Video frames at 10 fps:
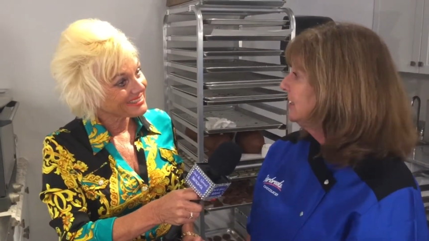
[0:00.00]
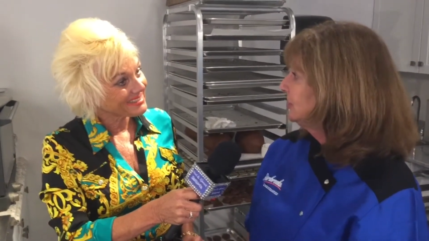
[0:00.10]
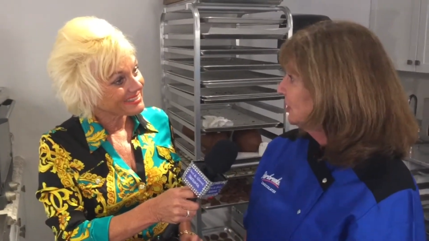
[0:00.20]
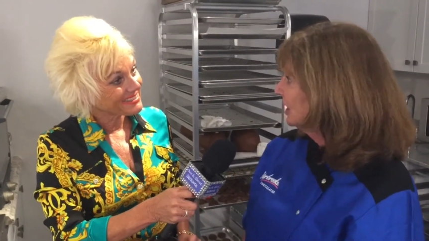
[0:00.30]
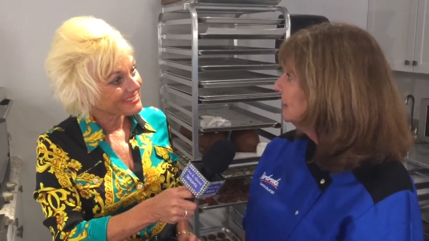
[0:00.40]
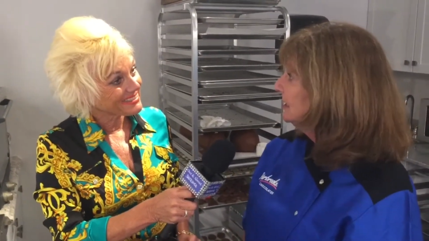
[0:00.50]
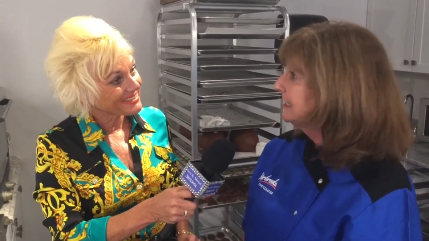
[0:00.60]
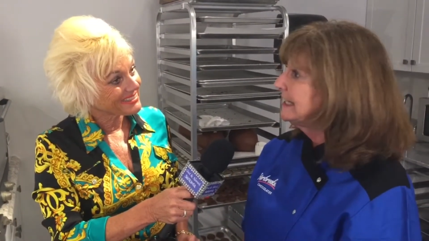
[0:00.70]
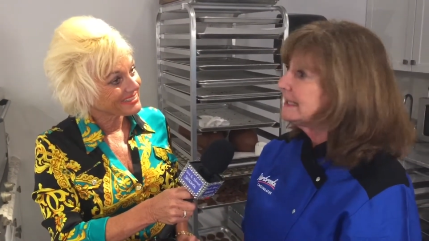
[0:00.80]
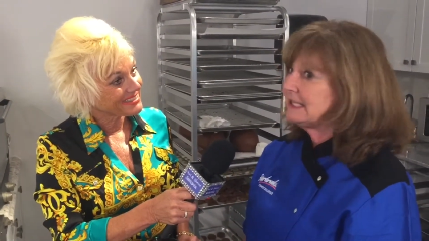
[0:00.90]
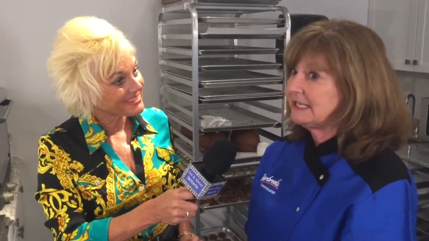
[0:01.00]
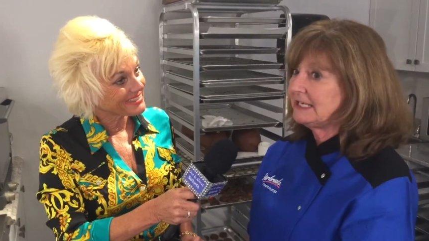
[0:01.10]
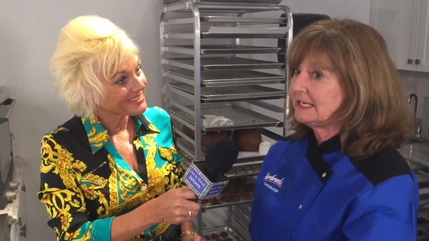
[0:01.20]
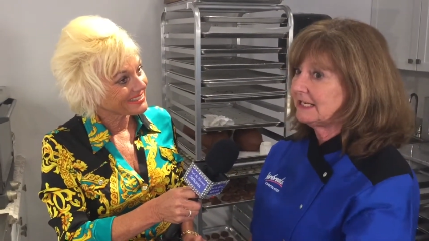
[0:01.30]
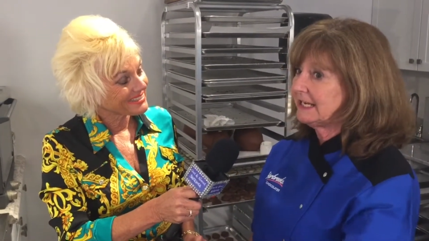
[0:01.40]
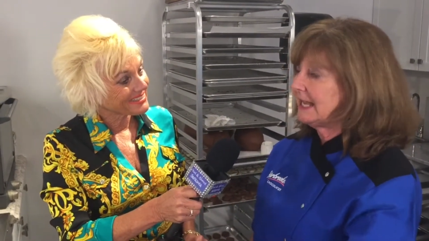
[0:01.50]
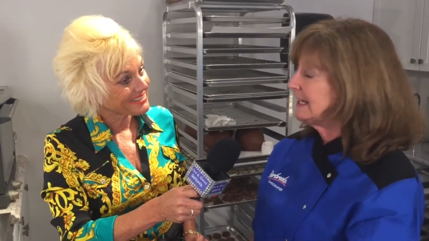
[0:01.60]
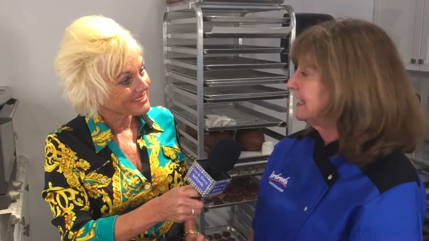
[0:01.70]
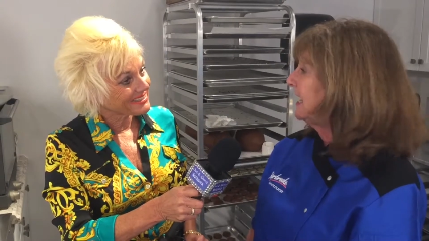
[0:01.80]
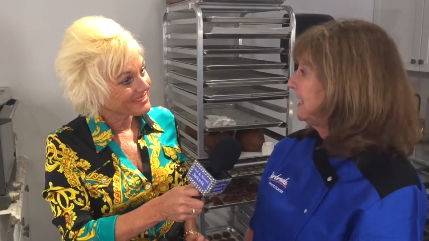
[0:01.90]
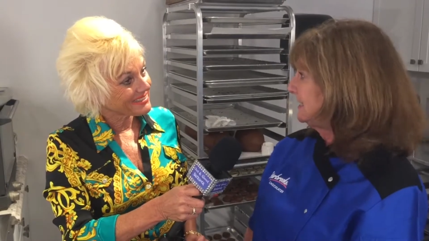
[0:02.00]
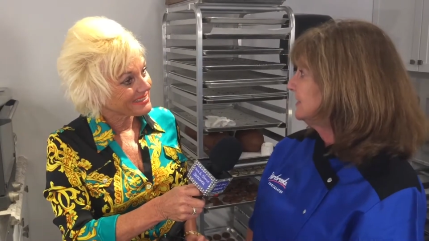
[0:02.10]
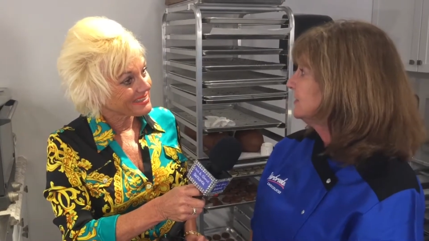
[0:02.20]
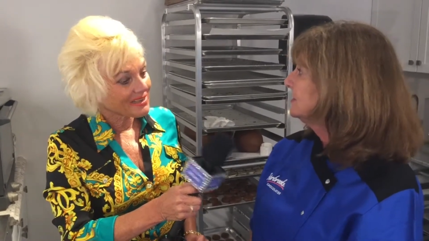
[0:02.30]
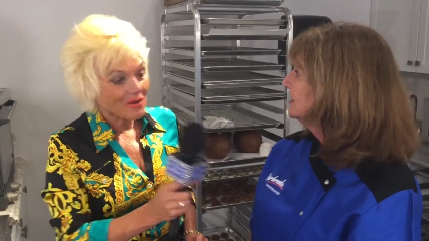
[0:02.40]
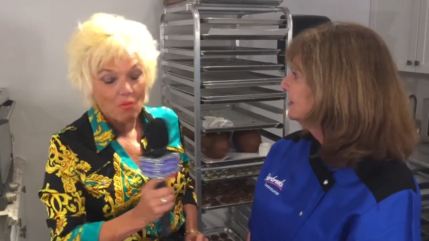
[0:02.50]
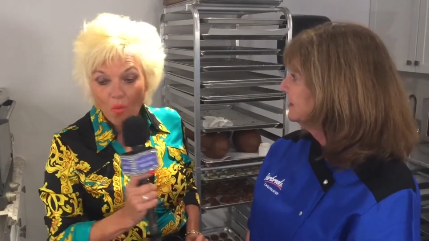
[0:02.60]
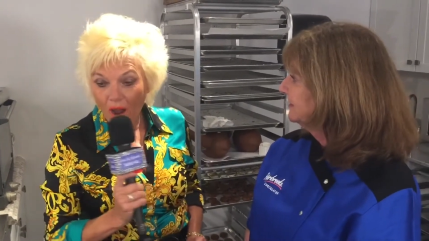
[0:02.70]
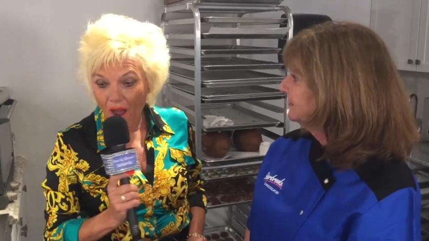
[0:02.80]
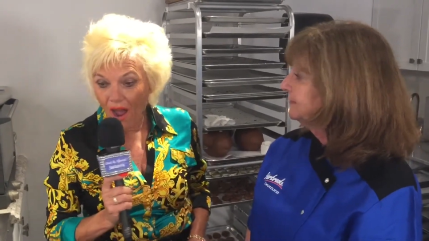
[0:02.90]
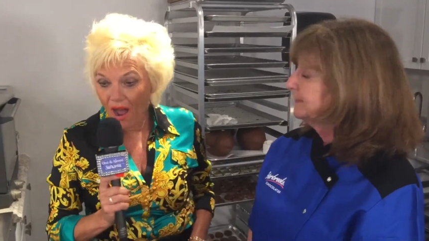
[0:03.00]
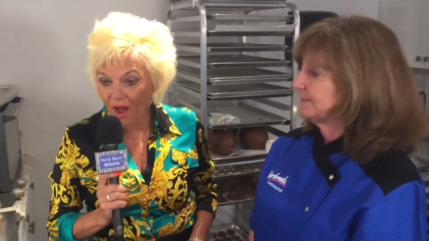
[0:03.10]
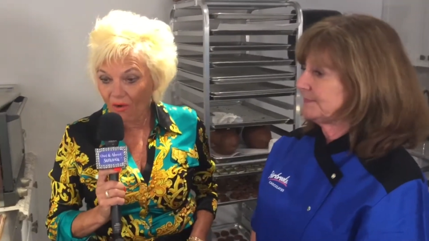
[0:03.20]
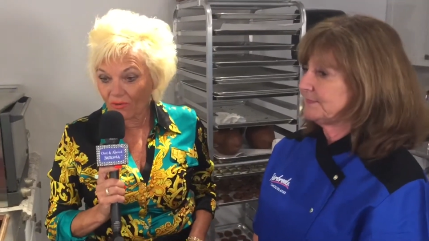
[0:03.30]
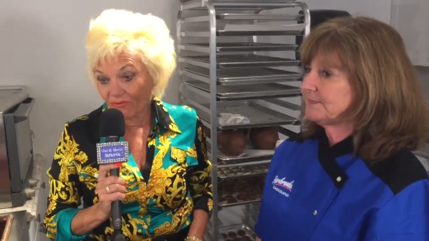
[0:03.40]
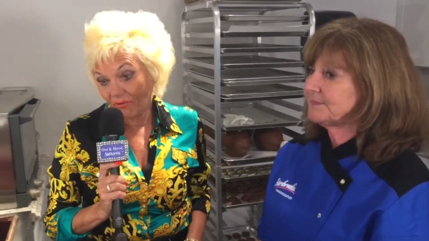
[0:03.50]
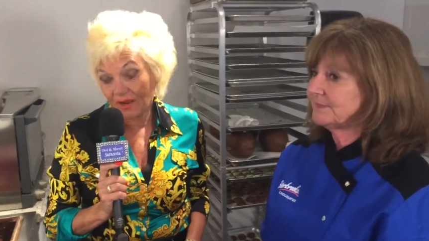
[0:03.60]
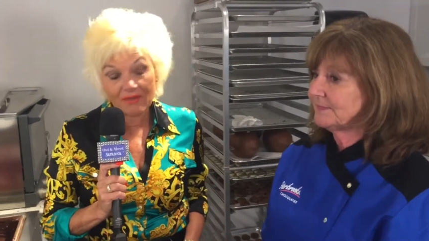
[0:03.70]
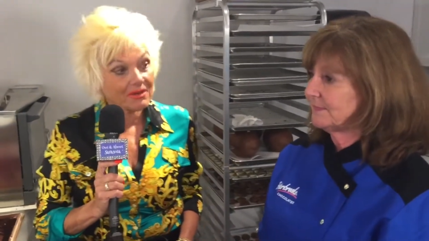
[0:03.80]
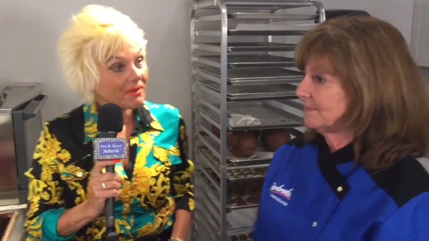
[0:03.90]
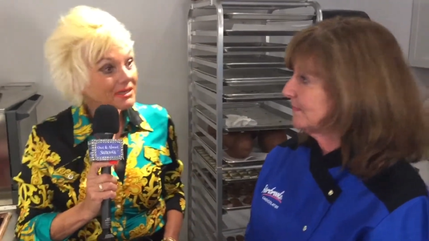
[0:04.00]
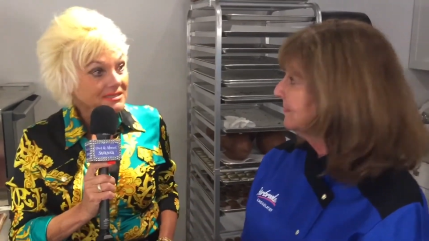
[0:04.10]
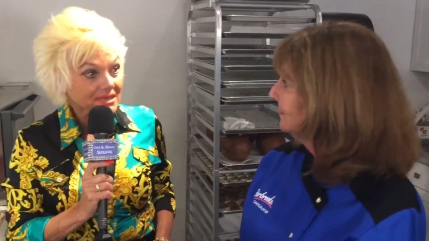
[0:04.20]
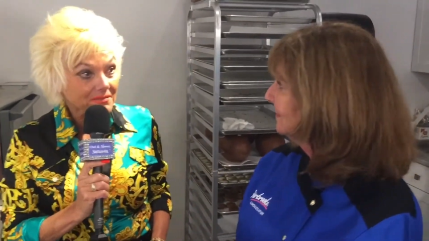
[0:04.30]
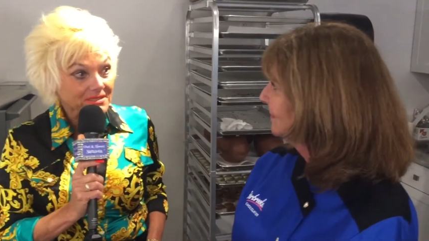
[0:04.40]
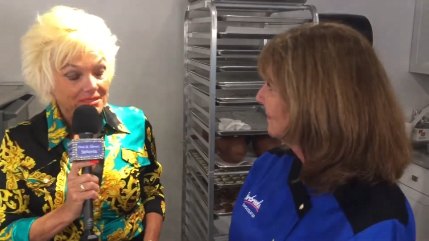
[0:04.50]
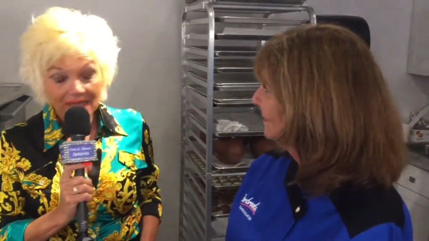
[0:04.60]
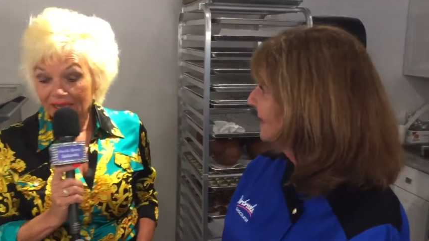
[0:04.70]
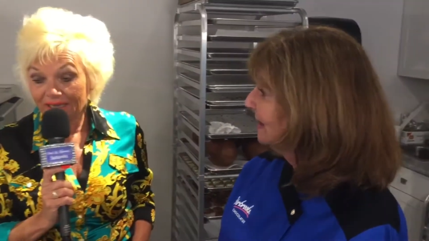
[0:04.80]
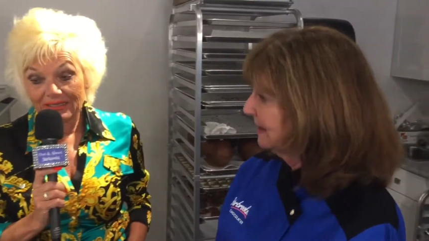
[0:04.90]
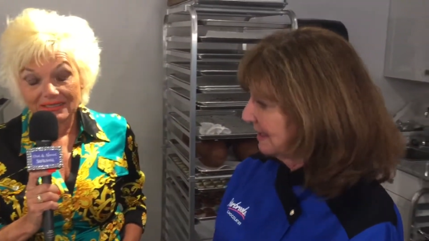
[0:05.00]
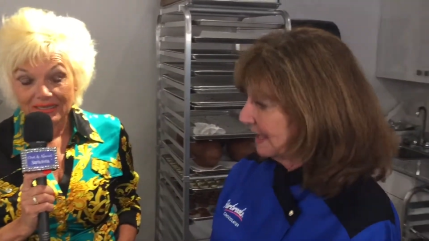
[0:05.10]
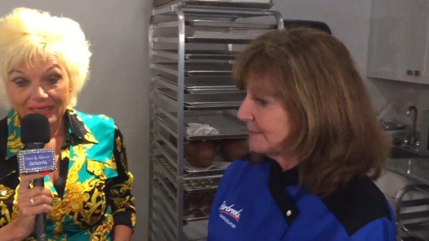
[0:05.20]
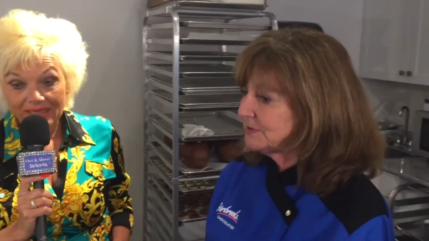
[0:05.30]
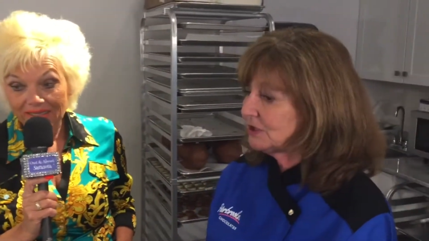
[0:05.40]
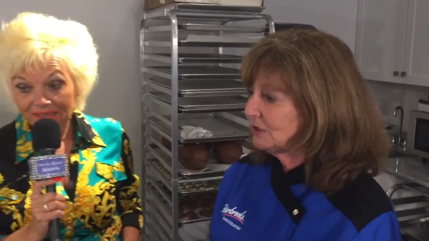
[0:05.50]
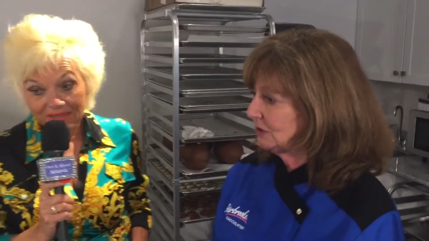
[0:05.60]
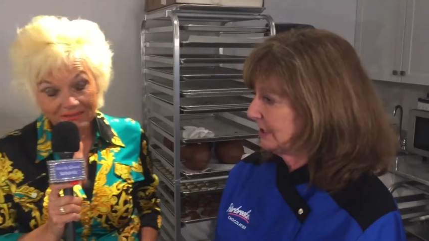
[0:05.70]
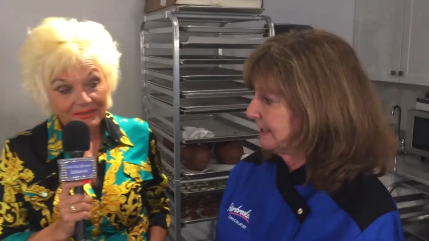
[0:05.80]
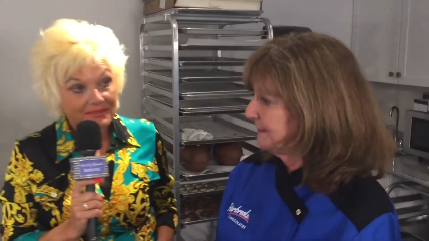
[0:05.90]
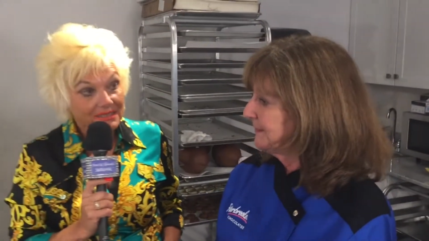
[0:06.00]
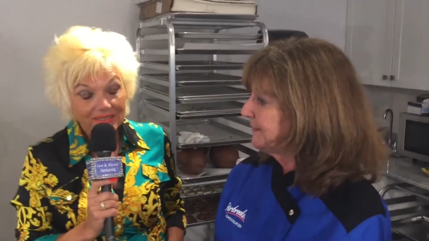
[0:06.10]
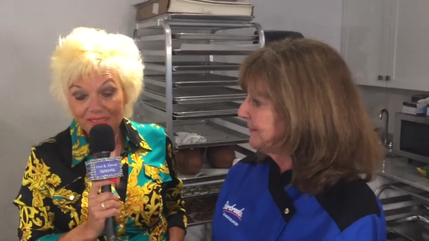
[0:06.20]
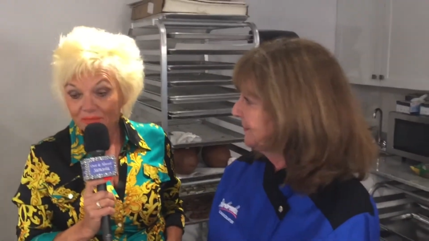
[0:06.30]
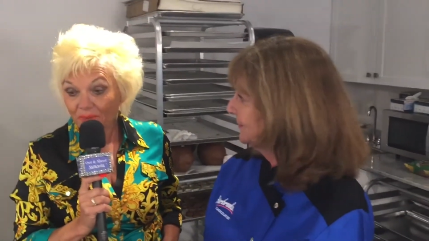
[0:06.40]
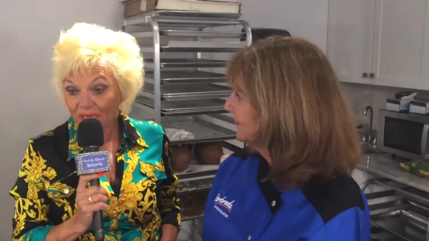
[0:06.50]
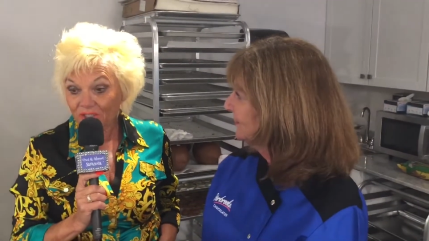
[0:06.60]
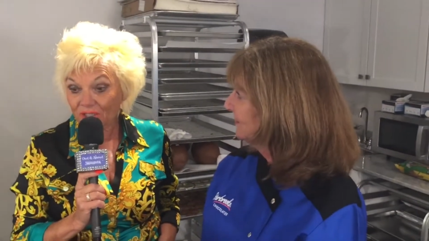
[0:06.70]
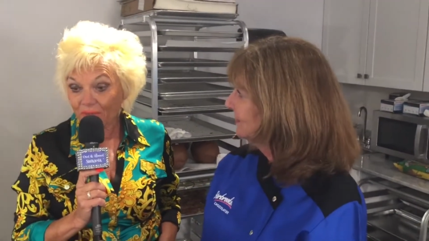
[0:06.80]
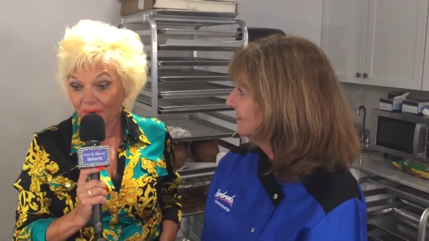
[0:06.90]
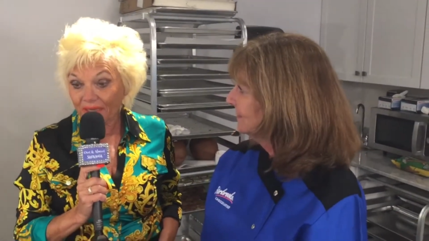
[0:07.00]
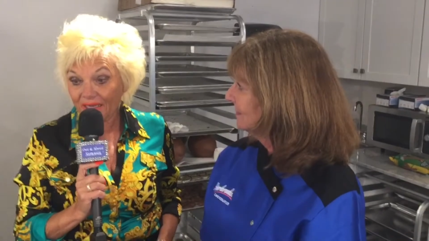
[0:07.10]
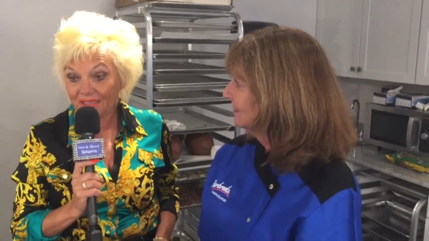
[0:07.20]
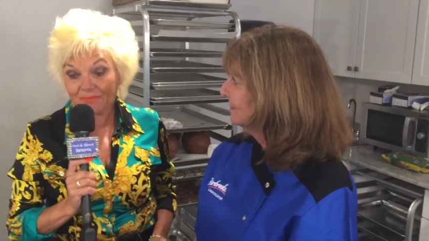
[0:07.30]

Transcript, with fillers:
Speaker 1: chocolate in the uh, candy case.
Speaker 2: Wow. For everybody, something I can say. Absolutely. This is magic place,